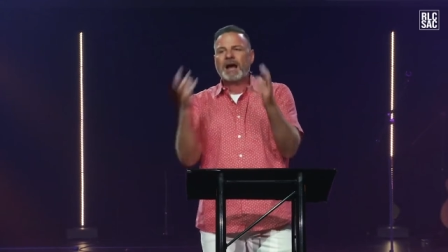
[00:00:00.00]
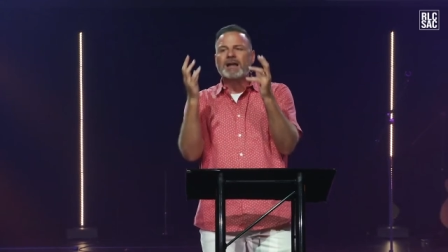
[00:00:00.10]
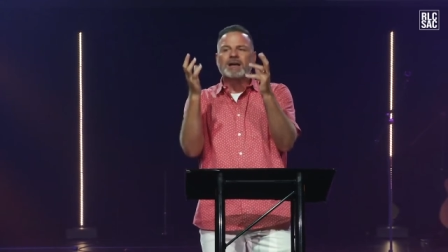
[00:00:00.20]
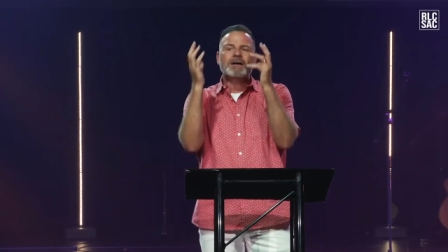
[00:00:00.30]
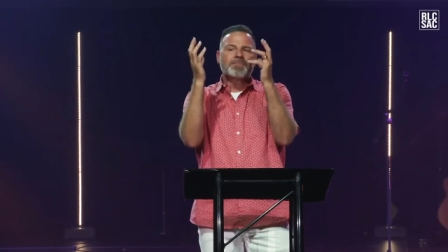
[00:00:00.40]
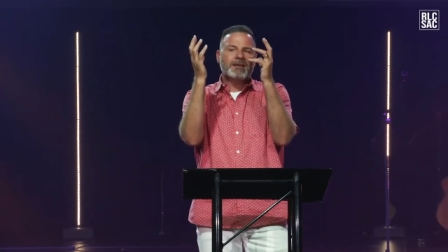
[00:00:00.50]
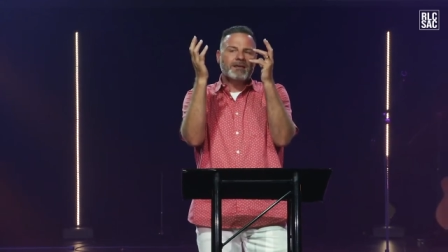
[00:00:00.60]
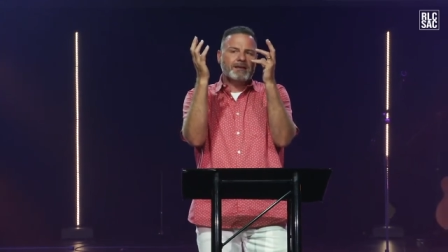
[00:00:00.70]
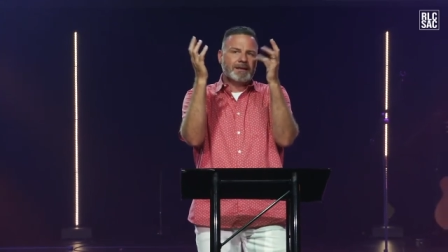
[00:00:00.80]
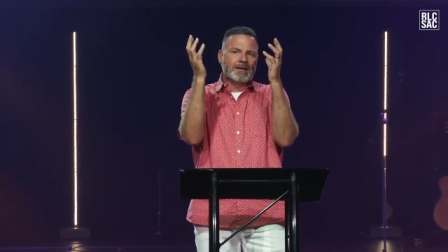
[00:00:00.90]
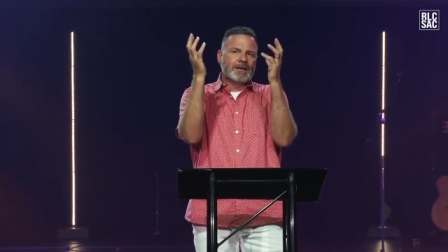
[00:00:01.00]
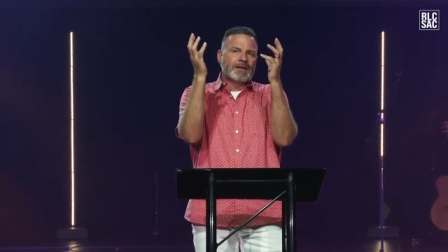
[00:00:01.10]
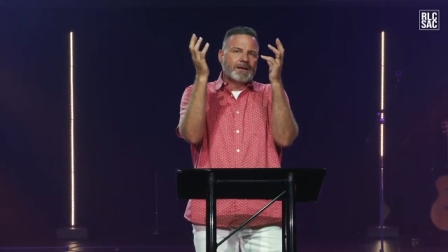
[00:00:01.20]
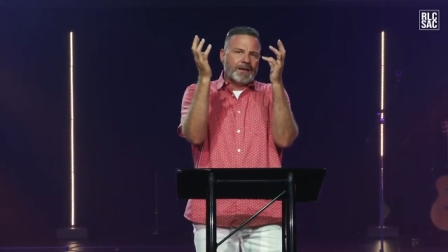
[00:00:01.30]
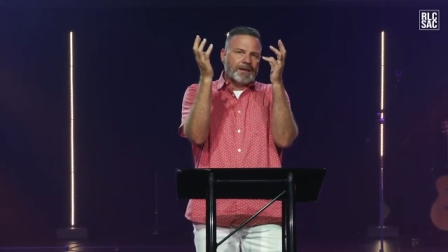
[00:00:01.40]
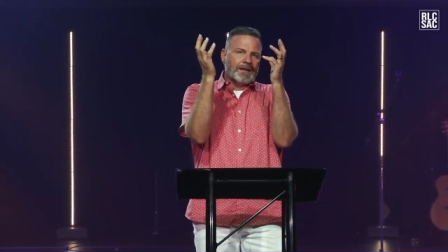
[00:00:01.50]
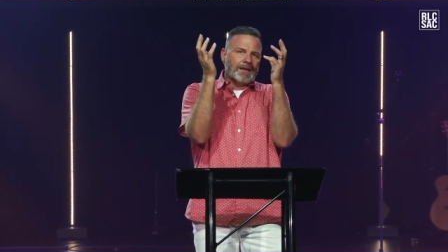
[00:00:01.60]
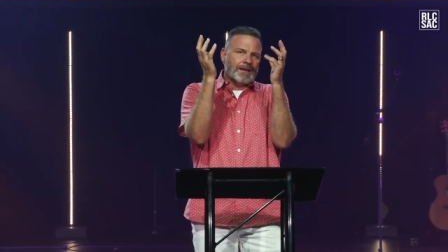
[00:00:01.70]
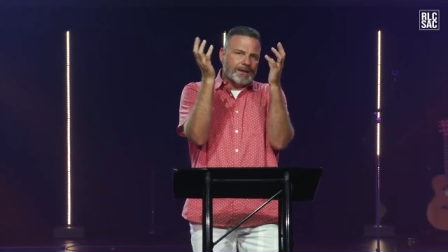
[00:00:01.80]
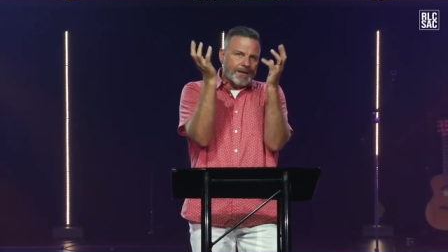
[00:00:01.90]
caught up in
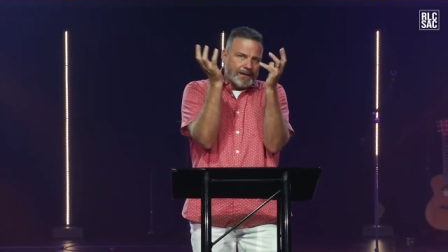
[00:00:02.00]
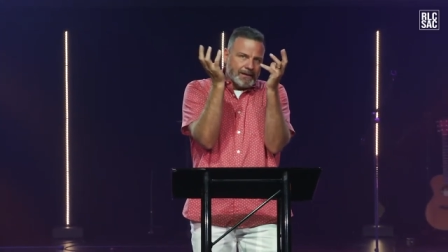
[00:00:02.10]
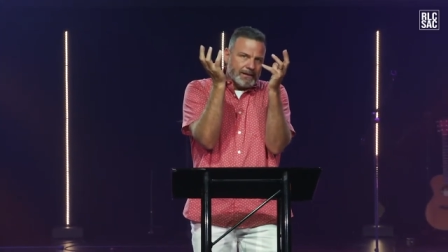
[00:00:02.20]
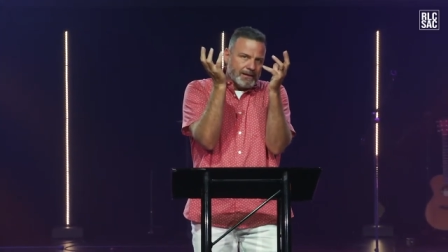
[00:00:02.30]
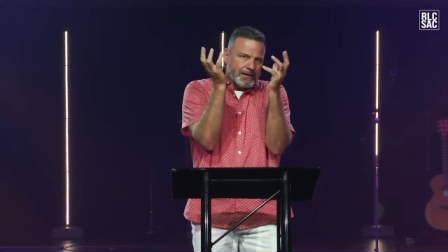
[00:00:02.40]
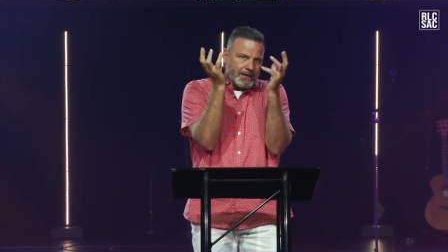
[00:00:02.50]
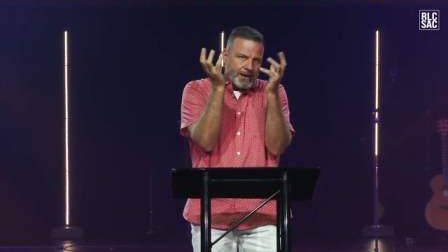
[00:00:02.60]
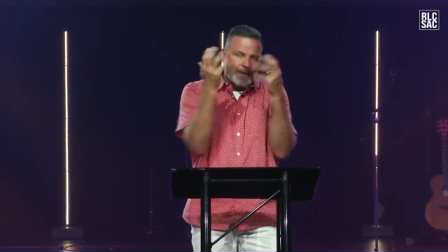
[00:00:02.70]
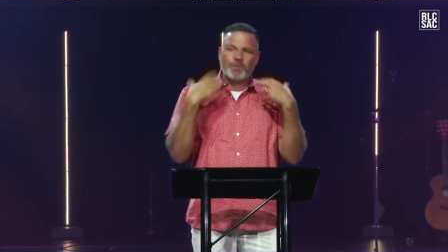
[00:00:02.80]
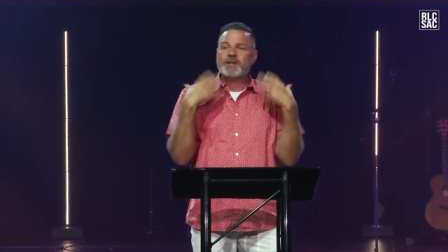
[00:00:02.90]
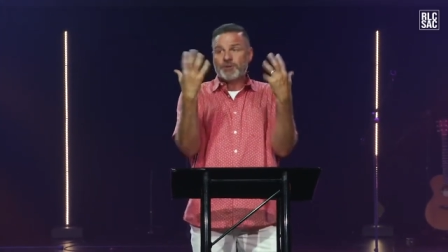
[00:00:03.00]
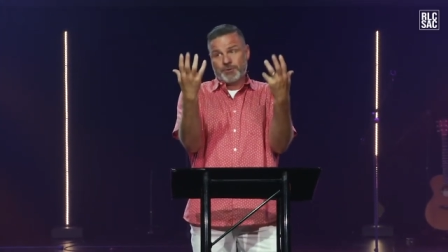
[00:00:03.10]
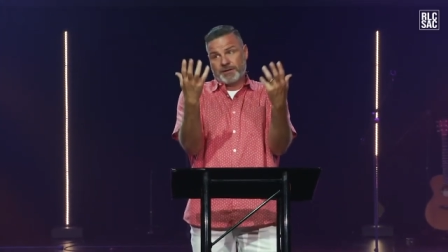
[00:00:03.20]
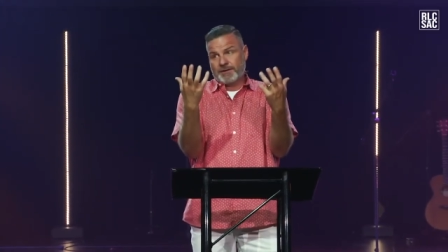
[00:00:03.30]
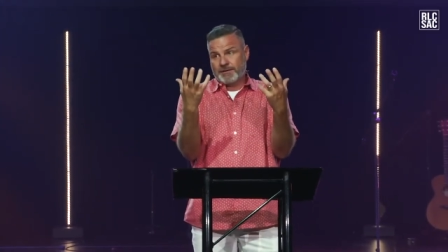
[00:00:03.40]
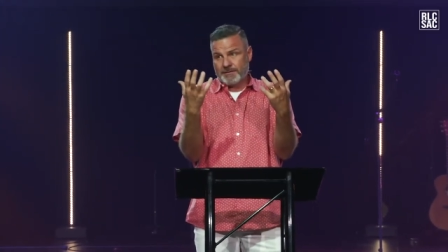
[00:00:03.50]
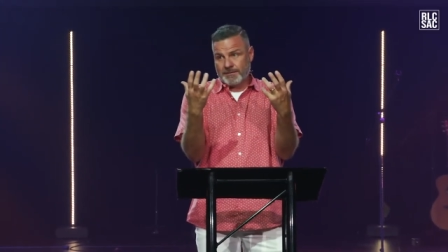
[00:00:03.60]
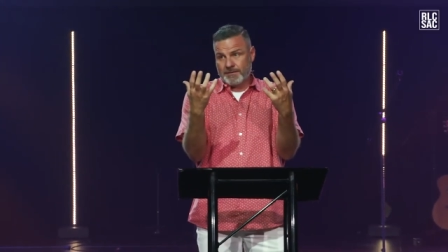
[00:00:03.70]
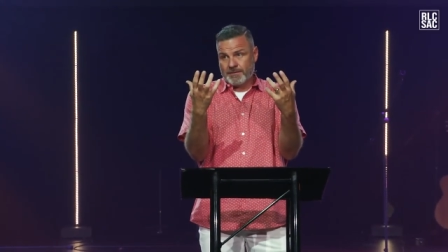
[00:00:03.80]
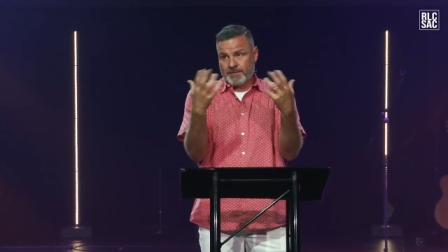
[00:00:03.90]
we do it.
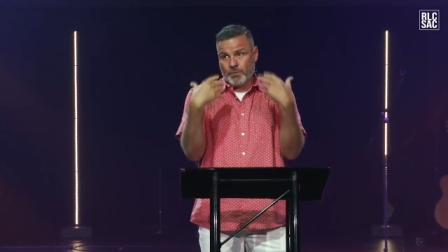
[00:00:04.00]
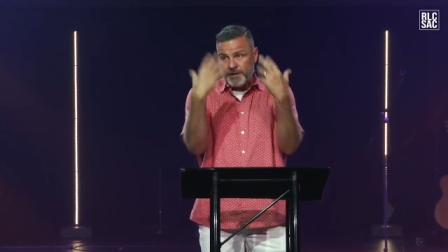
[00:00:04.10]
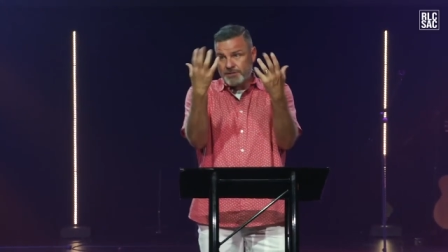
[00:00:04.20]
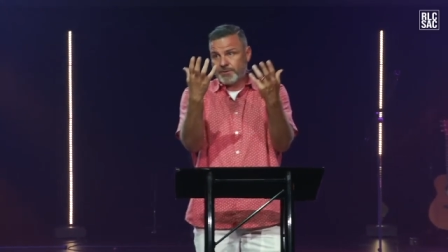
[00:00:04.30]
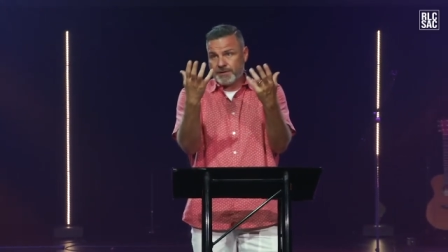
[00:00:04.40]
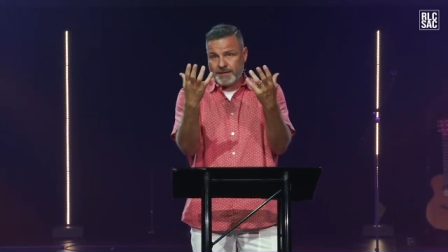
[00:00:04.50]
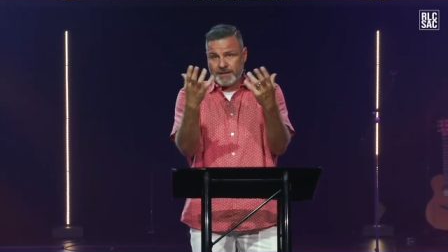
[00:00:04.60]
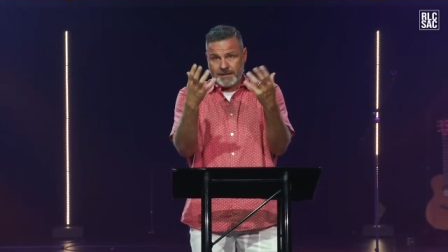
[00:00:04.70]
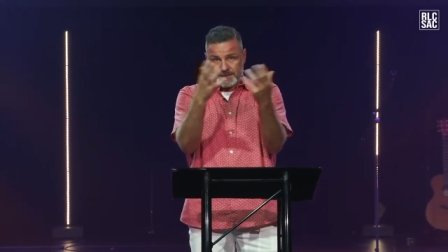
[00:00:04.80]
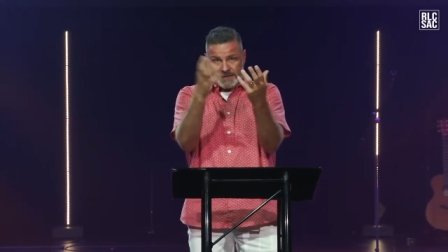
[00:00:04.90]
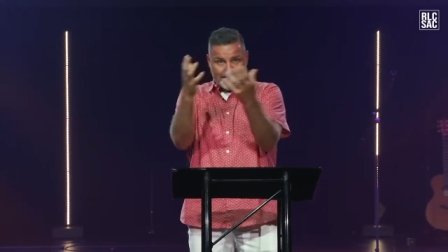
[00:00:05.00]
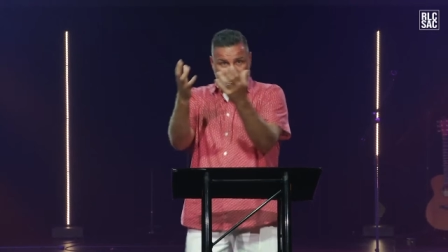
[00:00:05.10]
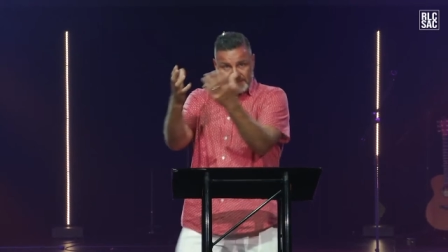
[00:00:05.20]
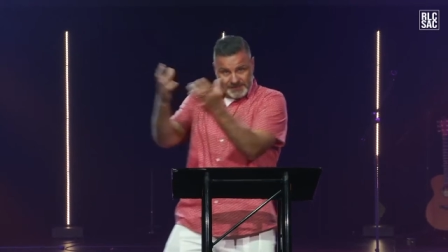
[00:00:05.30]
We do it. It's not